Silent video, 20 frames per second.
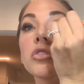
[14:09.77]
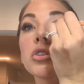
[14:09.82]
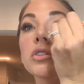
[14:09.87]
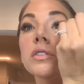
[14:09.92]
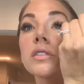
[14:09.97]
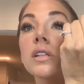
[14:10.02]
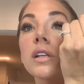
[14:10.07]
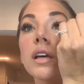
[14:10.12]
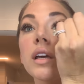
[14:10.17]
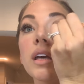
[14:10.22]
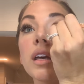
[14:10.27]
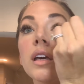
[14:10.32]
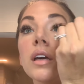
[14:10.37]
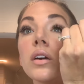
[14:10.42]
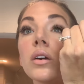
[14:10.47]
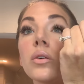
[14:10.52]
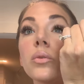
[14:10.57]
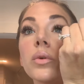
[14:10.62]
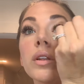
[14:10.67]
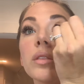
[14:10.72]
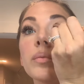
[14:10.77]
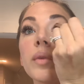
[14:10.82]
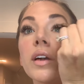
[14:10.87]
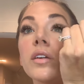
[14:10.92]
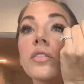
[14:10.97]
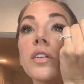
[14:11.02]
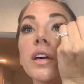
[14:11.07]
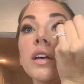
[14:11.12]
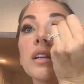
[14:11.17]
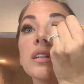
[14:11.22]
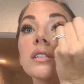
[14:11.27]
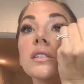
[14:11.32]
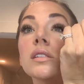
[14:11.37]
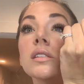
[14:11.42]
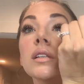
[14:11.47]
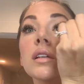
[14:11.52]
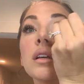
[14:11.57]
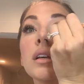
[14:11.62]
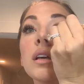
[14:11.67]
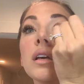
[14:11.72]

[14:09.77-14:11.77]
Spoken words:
just like with my face.